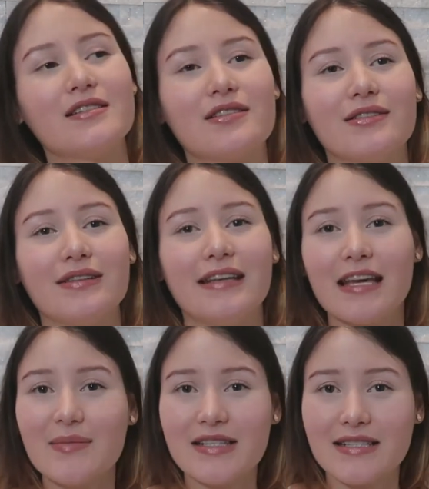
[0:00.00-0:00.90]
So he
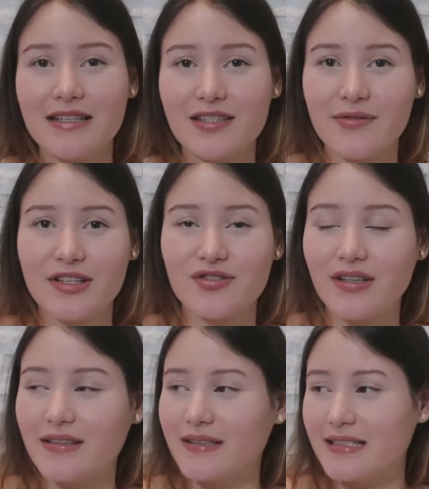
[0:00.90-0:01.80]
came inside to the
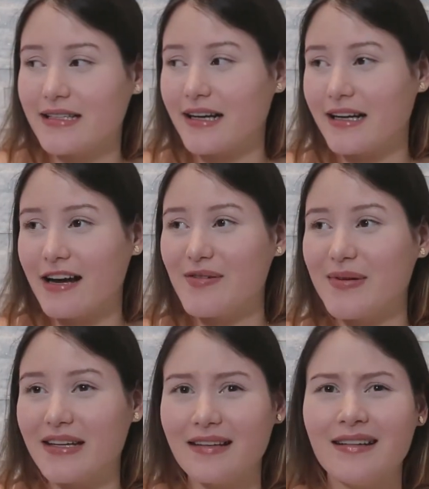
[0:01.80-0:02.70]
restaurant. He said hi to
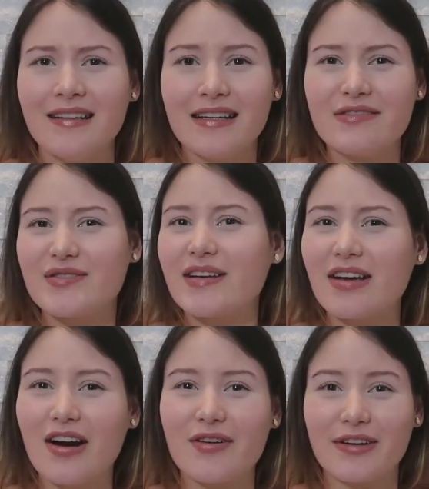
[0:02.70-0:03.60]
everybody. It was
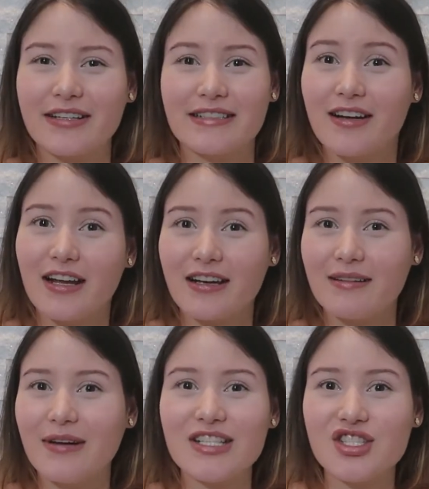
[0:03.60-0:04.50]
really awkward because
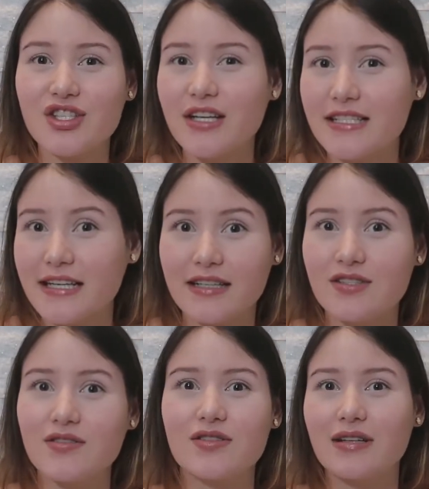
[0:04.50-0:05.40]
we had just started dating,
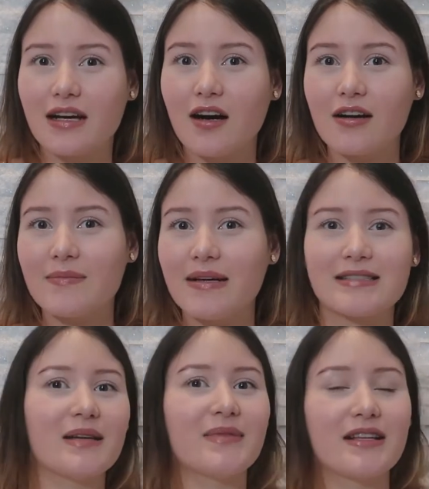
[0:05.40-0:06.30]
too. So, like, all of my
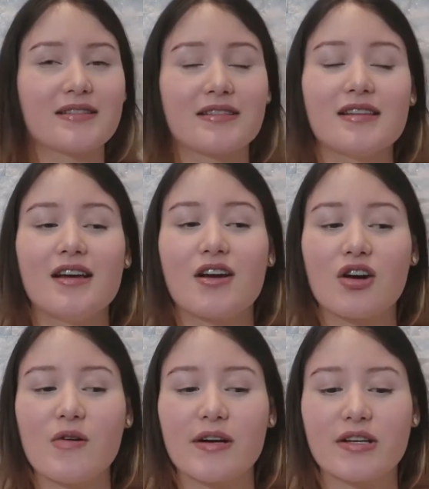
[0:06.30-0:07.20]
stepdad's
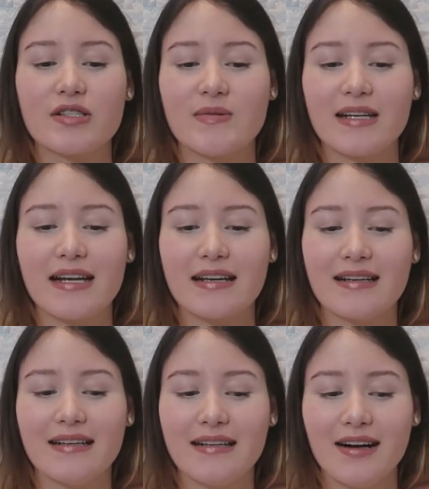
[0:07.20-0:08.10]
co-workers were,
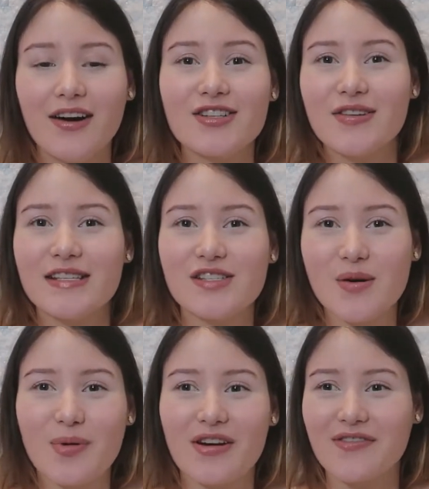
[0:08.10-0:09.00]
like, oh, so this is
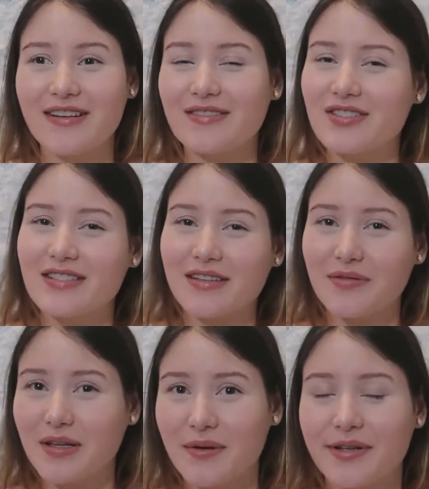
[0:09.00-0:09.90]
your boyfriend, and it's just like
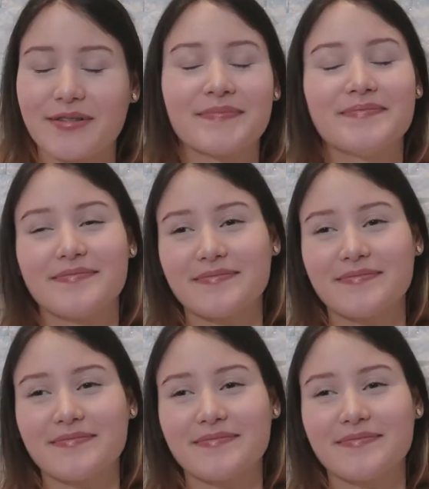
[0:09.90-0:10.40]
really weird.